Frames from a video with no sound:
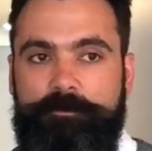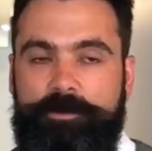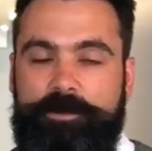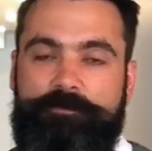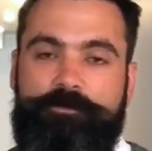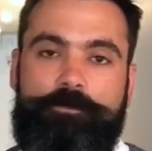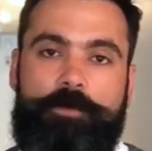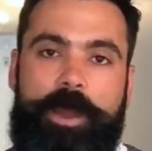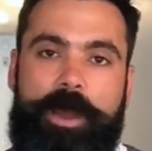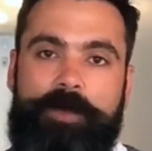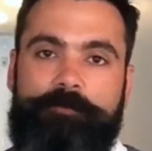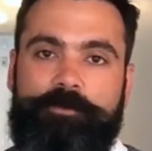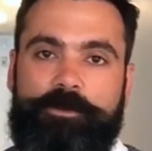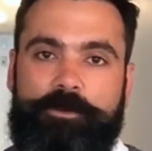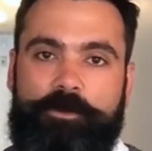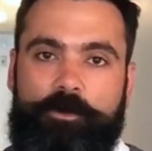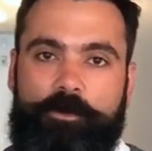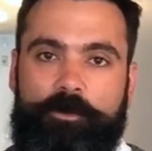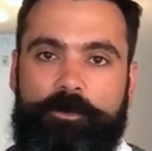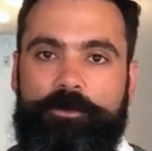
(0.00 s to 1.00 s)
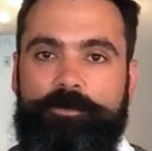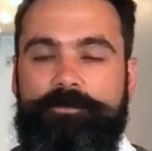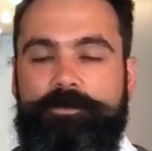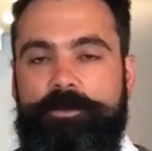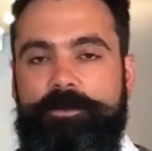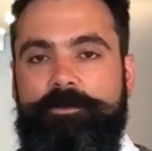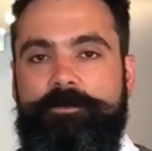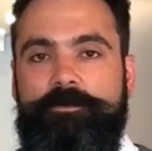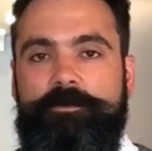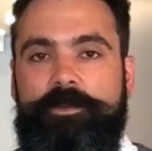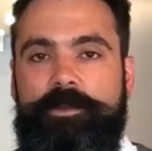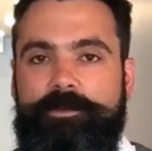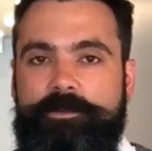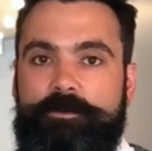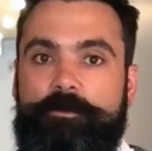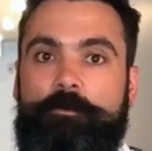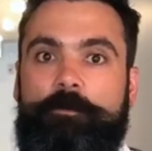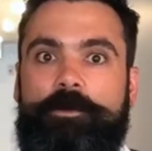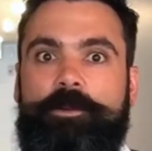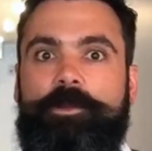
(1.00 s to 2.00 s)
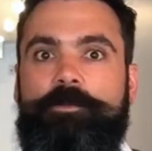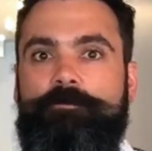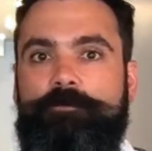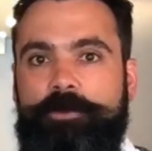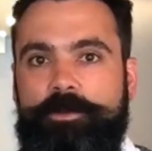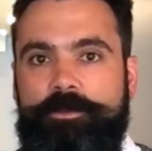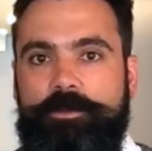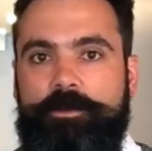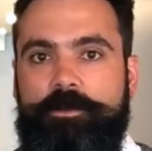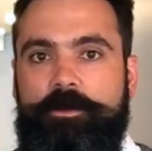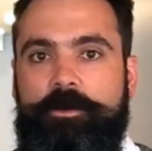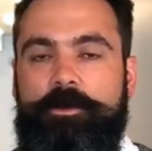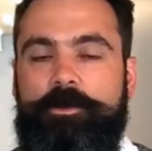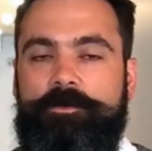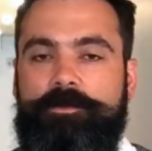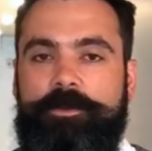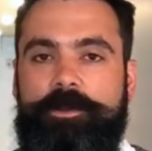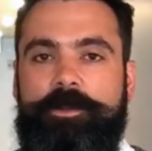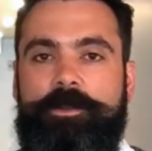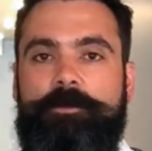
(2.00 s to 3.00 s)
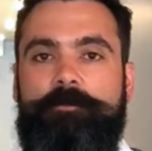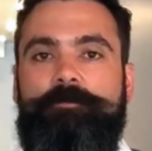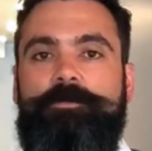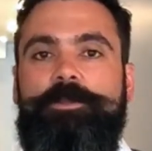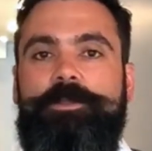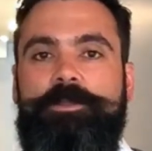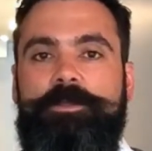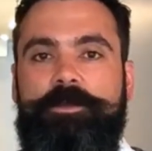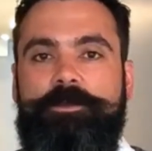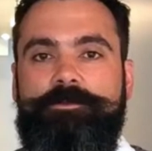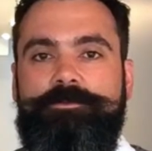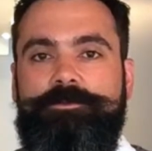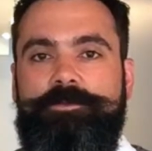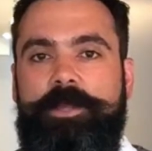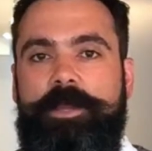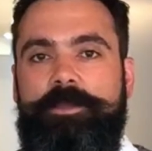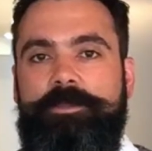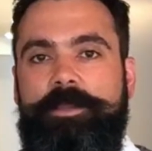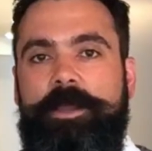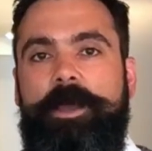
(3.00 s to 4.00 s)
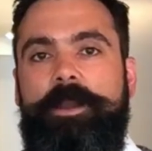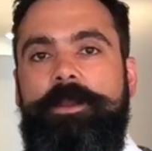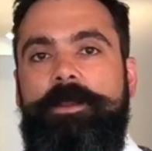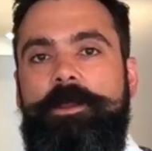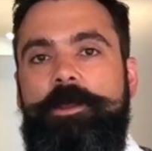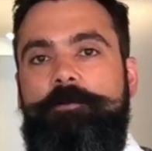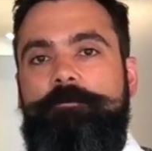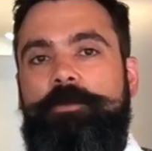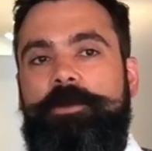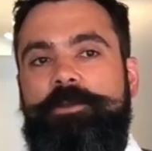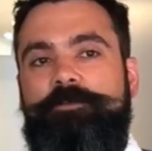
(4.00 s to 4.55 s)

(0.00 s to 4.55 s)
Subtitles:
I mean, if you have a car then and you don't want to get rid of the car, then I completely understand that.